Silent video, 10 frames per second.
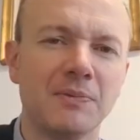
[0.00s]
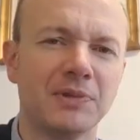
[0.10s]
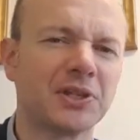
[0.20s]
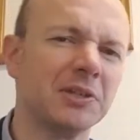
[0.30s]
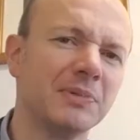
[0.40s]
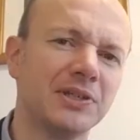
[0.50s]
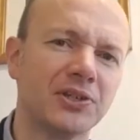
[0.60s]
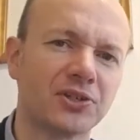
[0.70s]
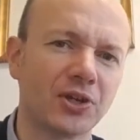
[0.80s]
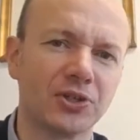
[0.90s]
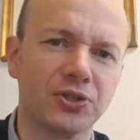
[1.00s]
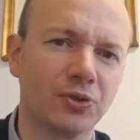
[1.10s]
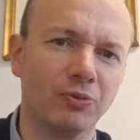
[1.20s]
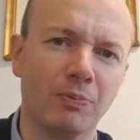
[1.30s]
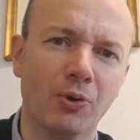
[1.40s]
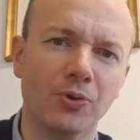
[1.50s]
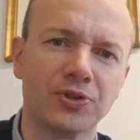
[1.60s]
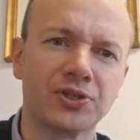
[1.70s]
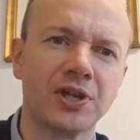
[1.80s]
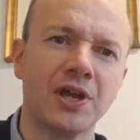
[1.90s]
There's going to be discussions and
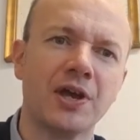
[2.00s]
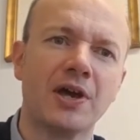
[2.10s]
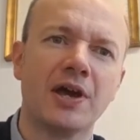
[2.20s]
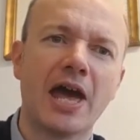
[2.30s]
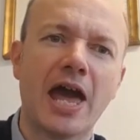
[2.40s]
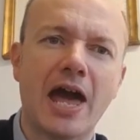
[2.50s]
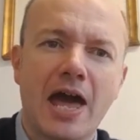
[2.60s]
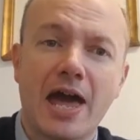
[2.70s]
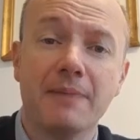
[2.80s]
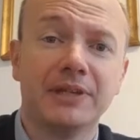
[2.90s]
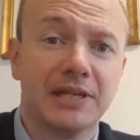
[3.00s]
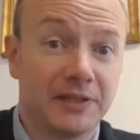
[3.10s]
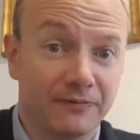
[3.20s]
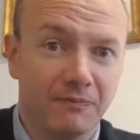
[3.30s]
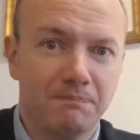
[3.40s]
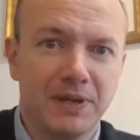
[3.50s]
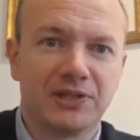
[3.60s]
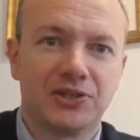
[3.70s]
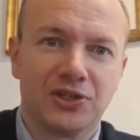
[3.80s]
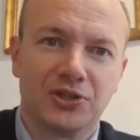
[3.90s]
reports emanating from big
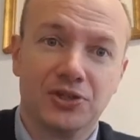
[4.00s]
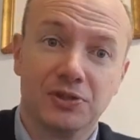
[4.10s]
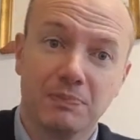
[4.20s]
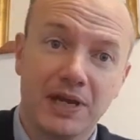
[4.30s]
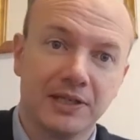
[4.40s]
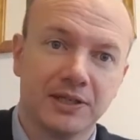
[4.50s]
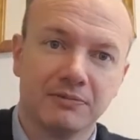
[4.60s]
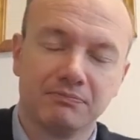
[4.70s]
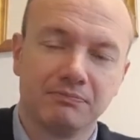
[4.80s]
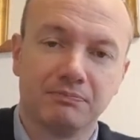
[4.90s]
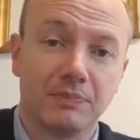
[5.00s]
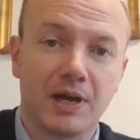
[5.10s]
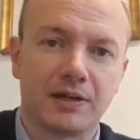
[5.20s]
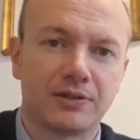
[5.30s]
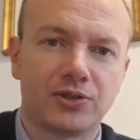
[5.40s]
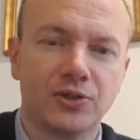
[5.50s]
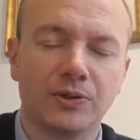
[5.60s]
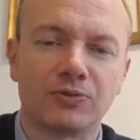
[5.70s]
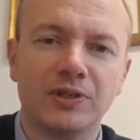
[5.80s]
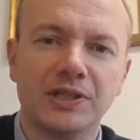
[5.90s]
decisions made 2 or
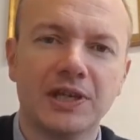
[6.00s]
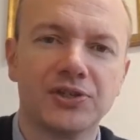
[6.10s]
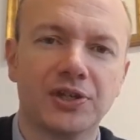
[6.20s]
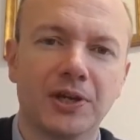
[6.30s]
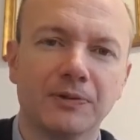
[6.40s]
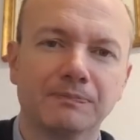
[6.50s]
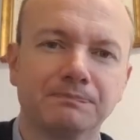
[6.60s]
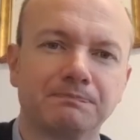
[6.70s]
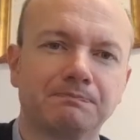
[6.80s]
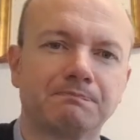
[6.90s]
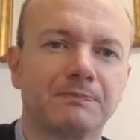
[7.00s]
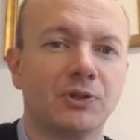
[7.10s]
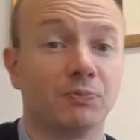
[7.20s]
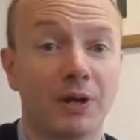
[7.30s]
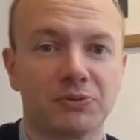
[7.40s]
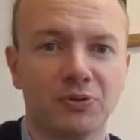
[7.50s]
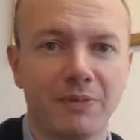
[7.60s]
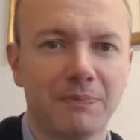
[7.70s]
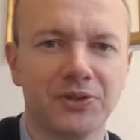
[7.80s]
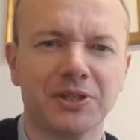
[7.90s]
3 years ago. You'll perhaps
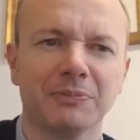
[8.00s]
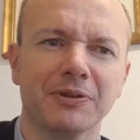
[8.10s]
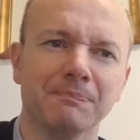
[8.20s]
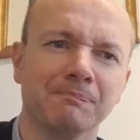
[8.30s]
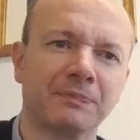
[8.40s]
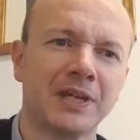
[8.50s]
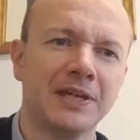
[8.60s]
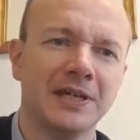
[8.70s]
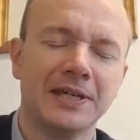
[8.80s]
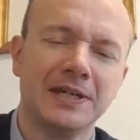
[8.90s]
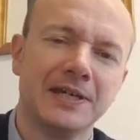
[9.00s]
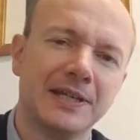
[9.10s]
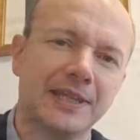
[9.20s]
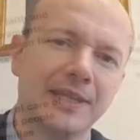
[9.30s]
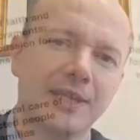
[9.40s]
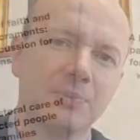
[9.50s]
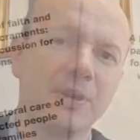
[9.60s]
remember some of them. There'll